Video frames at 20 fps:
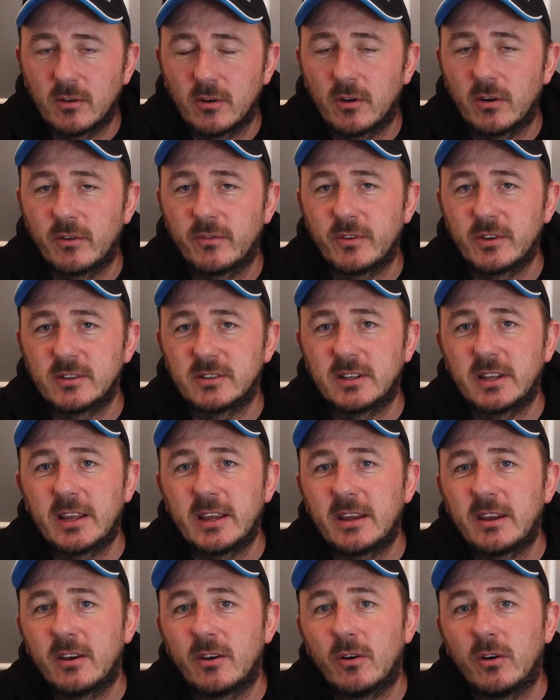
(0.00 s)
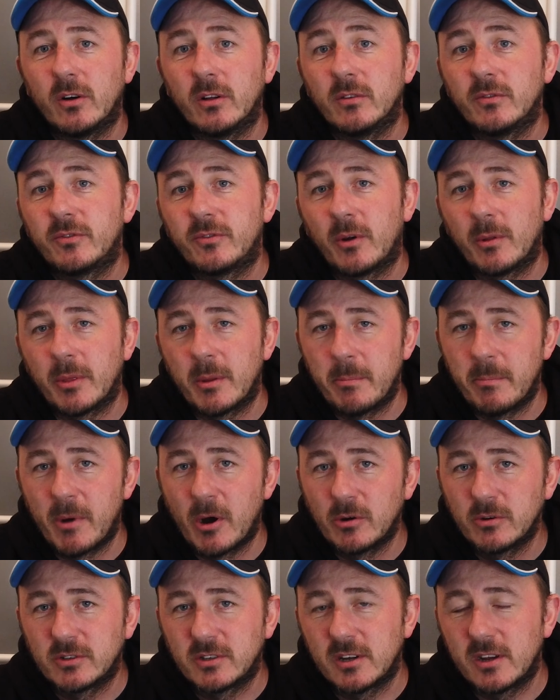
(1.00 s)
Or if it's leaking oil from the
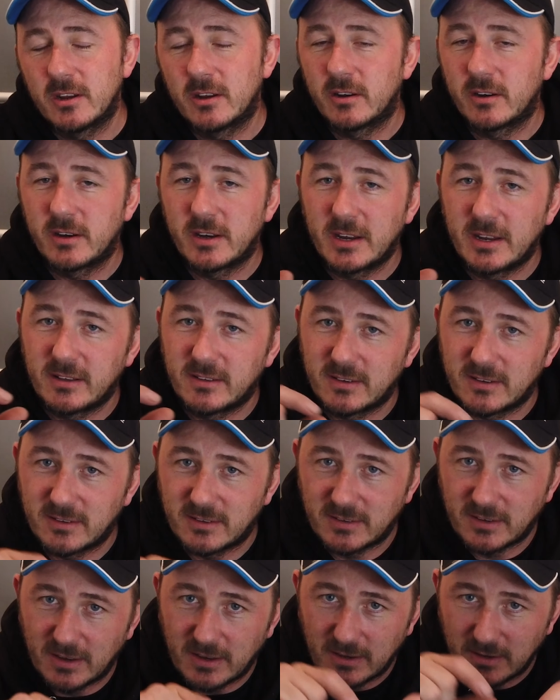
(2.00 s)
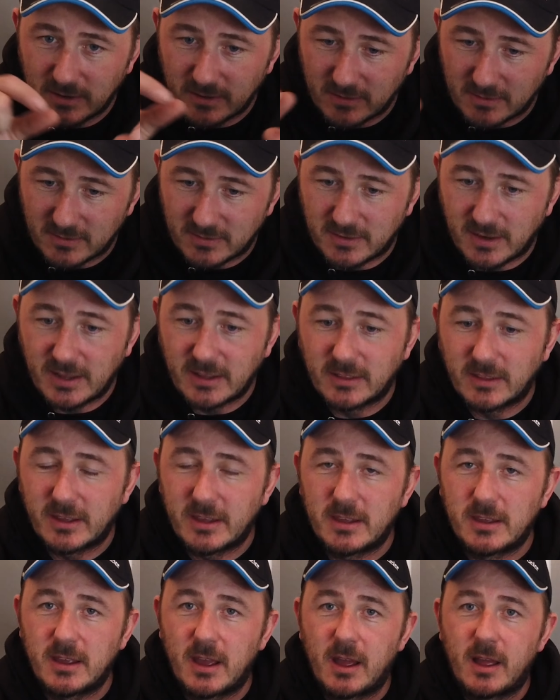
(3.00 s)
motor, you're going to need to seal
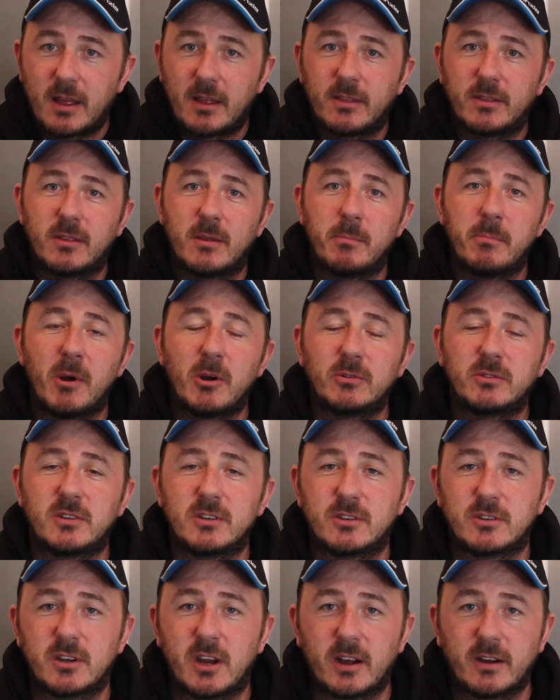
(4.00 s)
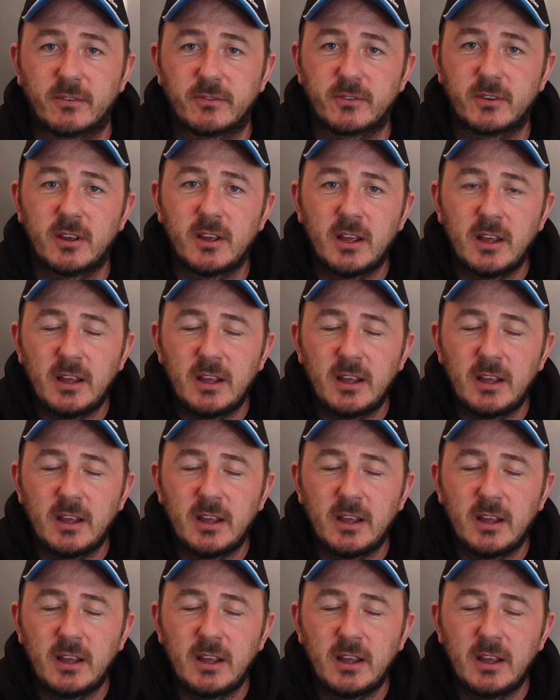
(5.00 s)
the motor shaft.